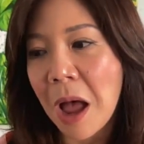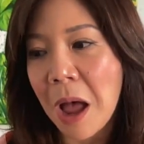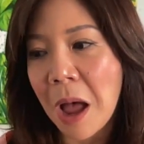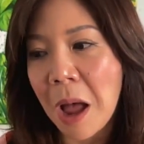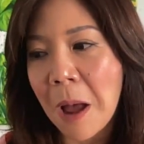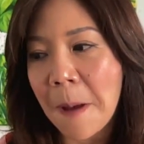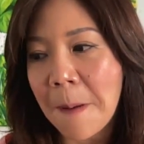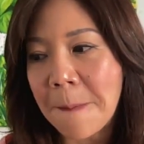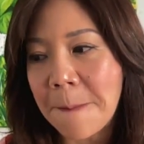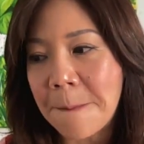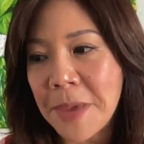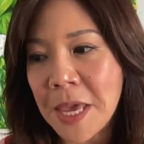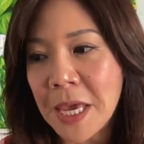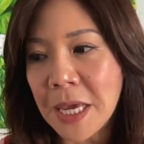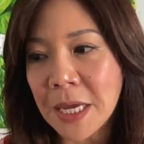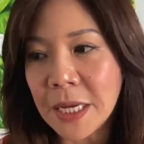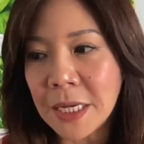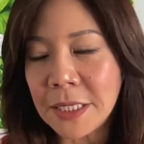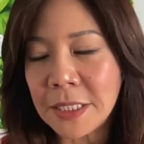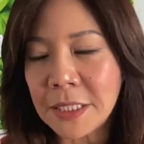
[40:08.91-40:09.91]
um,
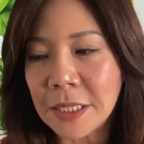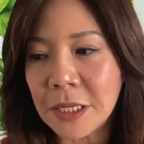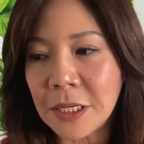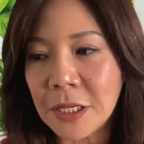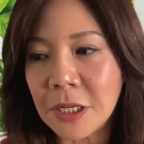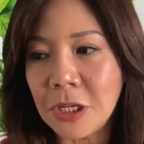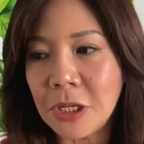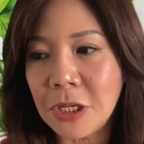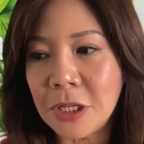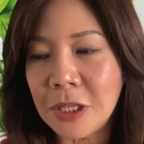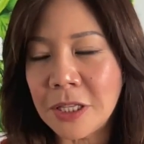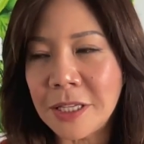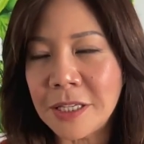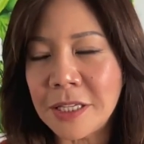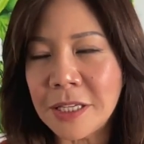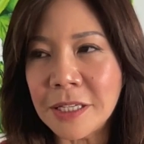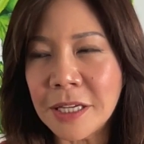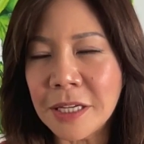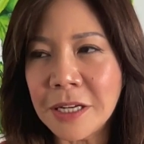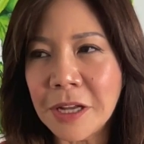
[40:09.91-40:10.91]
because
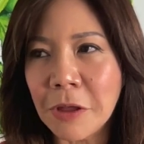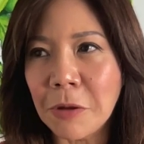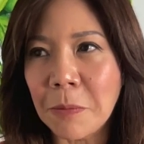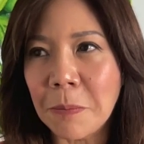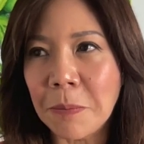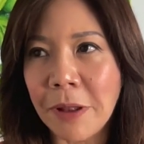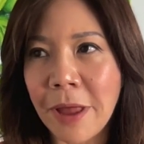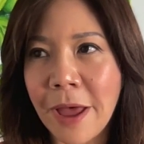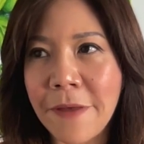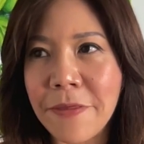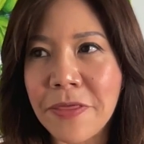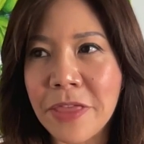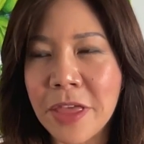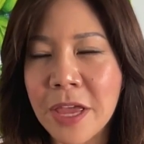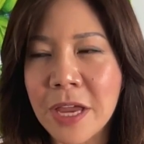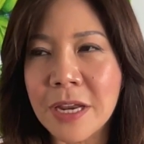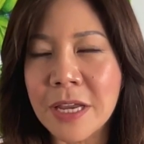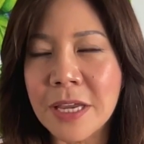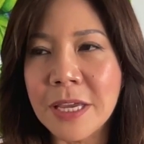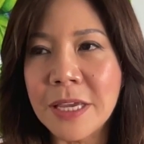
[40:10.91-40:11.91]
this is another plant
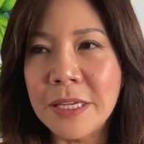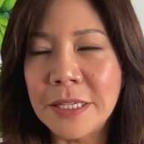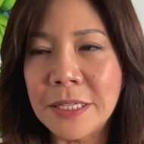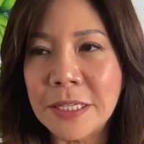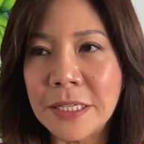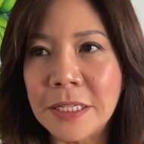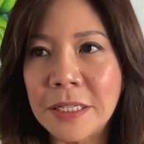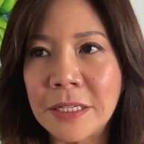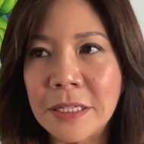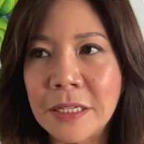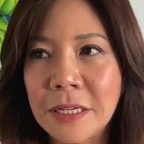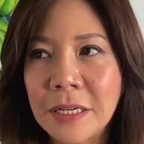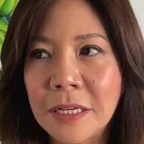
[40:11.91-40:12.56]
that isn't